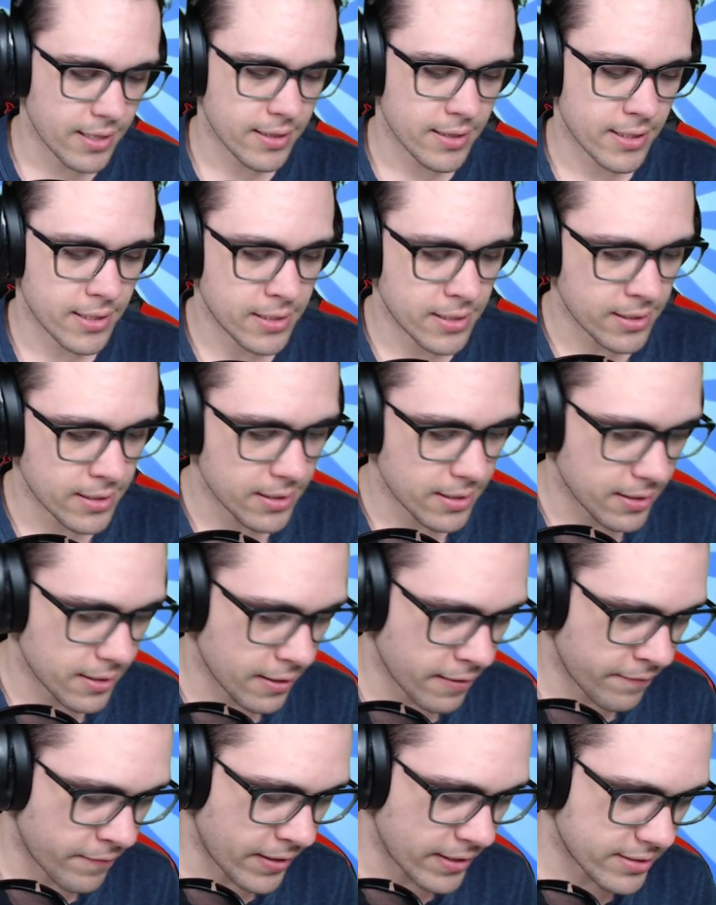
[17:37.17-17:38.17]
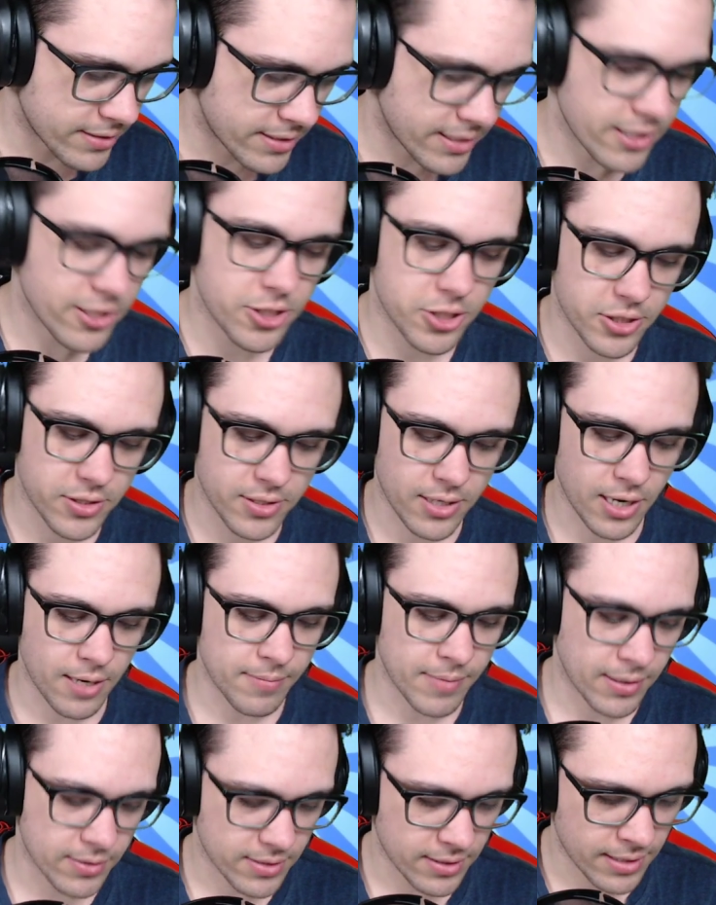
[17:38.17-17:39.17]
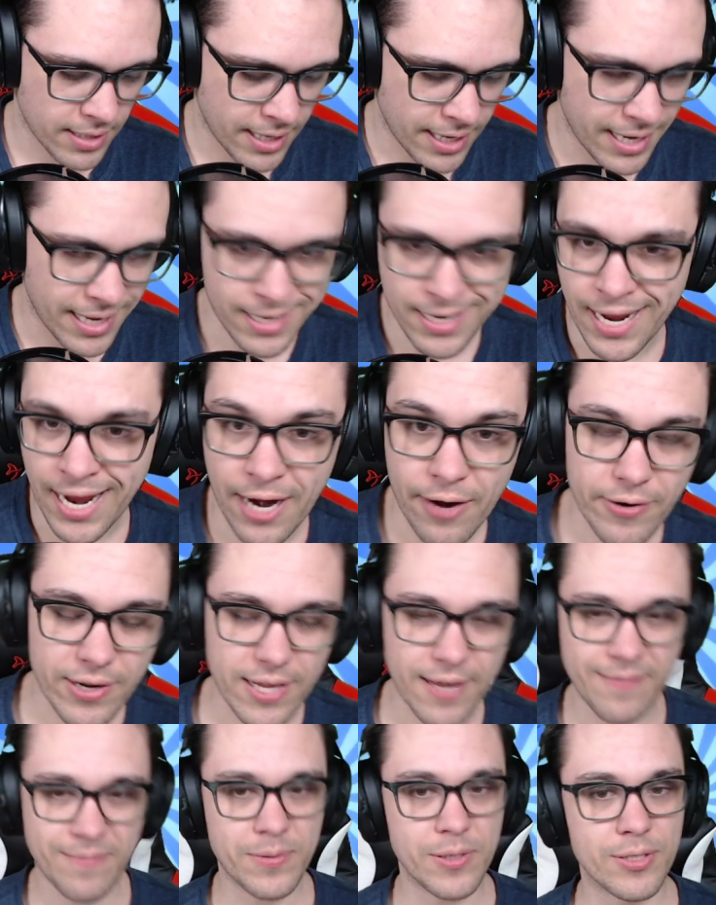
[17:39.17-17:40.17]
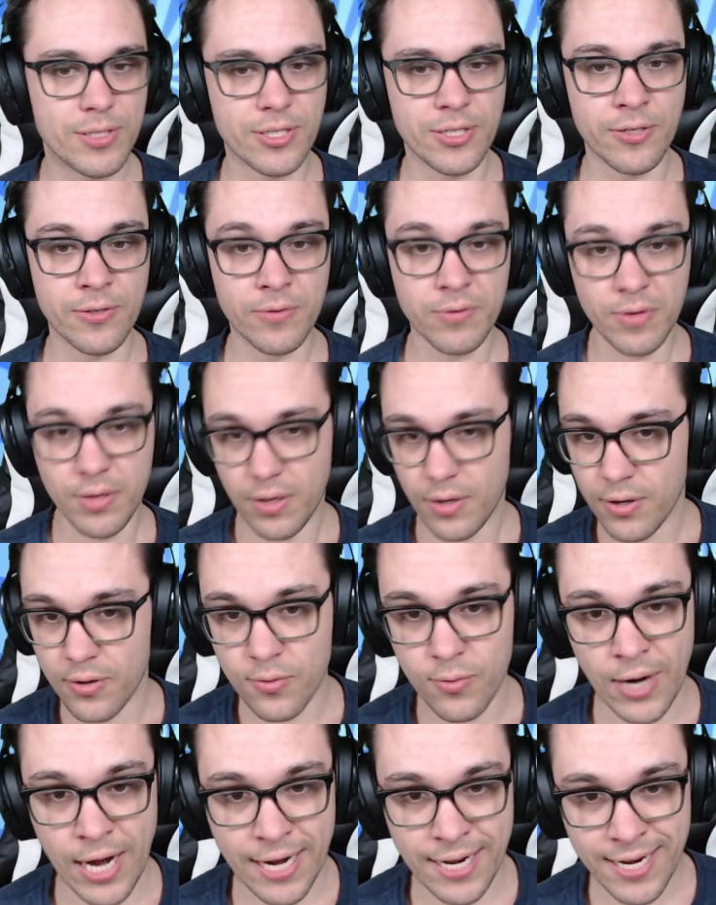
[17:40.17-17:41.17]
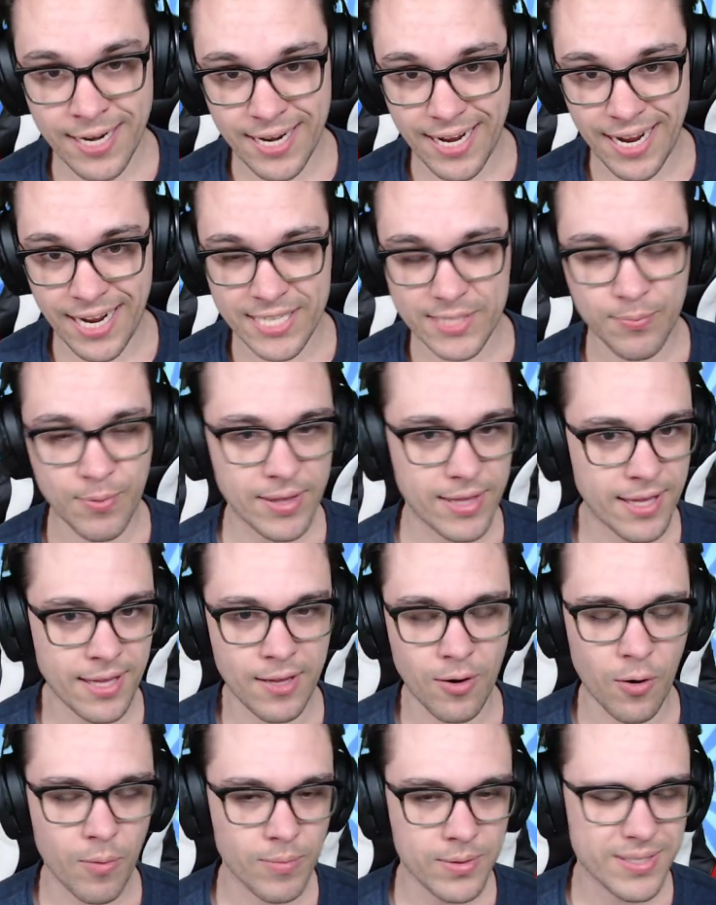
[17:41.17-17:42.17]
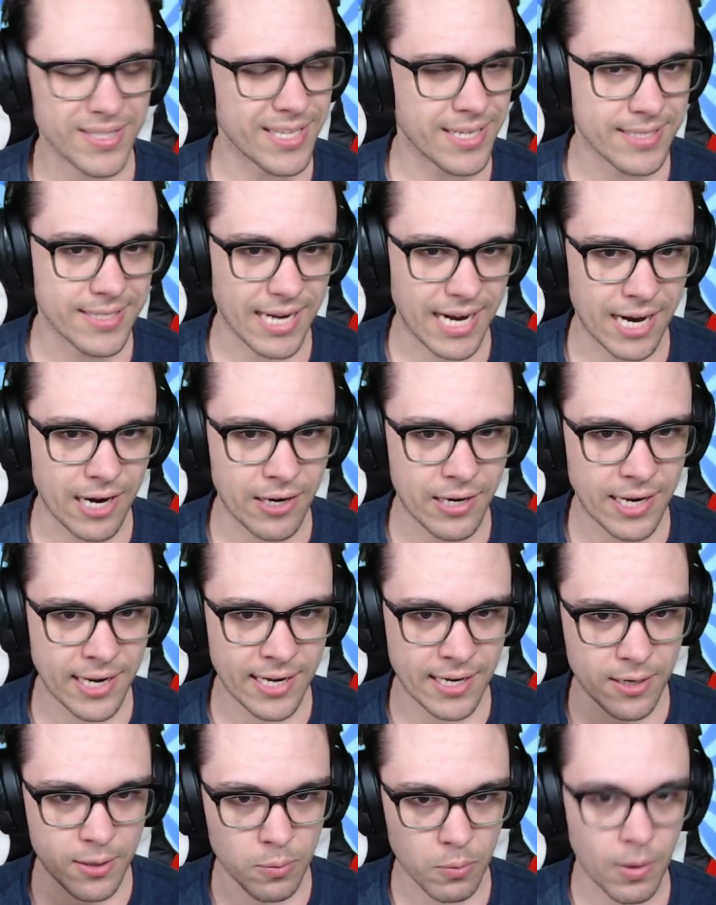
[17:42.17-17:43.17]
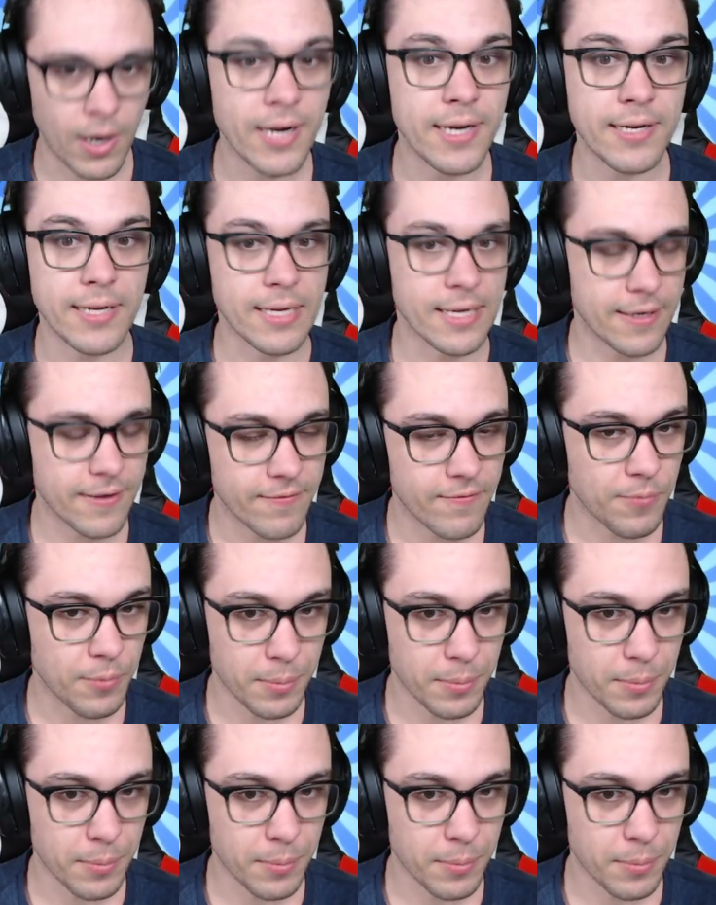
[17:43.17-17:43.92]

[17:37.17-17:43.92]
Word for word: The event did just come out today, and I already have Mewtwo. Granted, I spent almost the entire day grinding for